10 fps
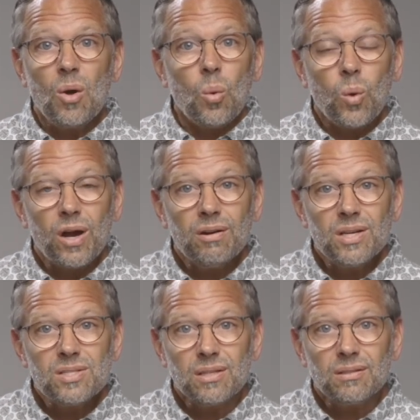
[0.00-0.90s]
Where
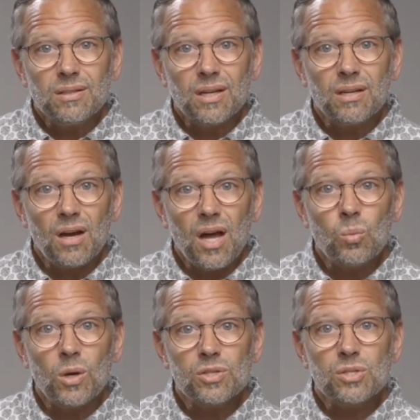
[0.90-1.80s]
is it that God
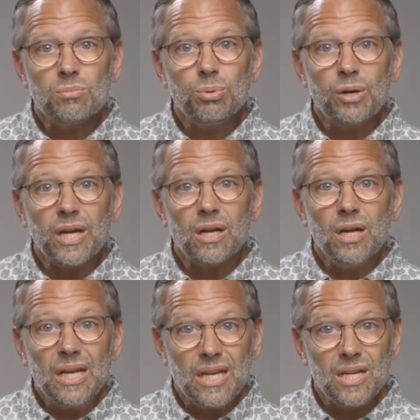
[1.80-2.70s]
wants to bring
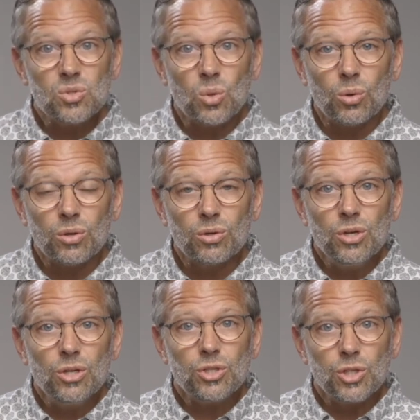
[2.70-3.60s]
His order
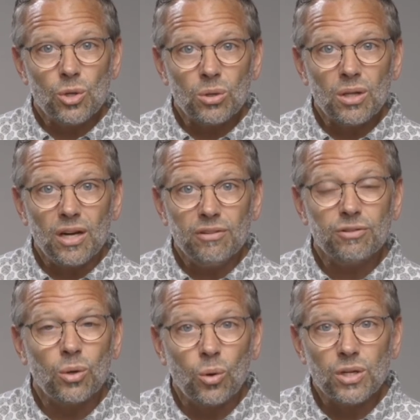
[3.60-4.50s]
to your life
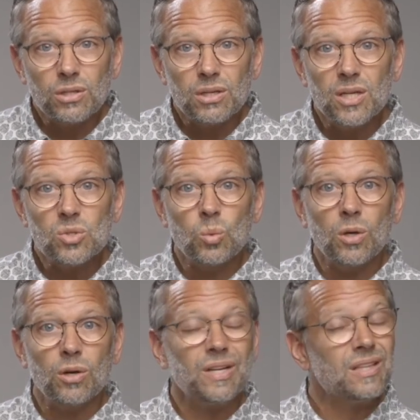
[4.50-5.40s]
according to His
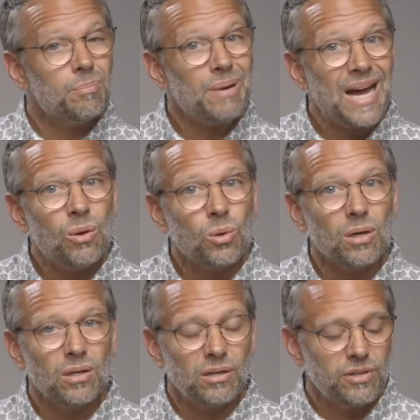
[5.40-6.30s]
Word in the
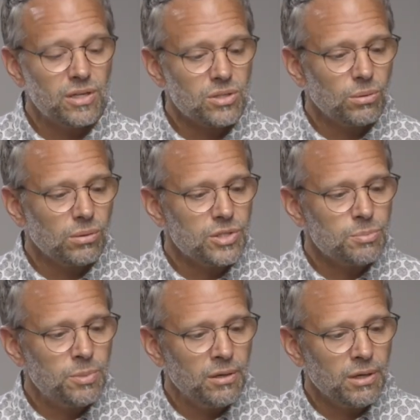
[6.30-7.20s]
power of His Holy
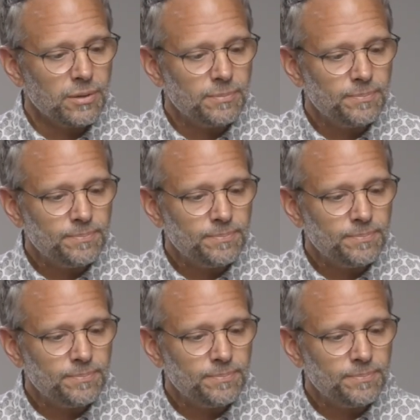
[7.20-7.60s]
Spirit?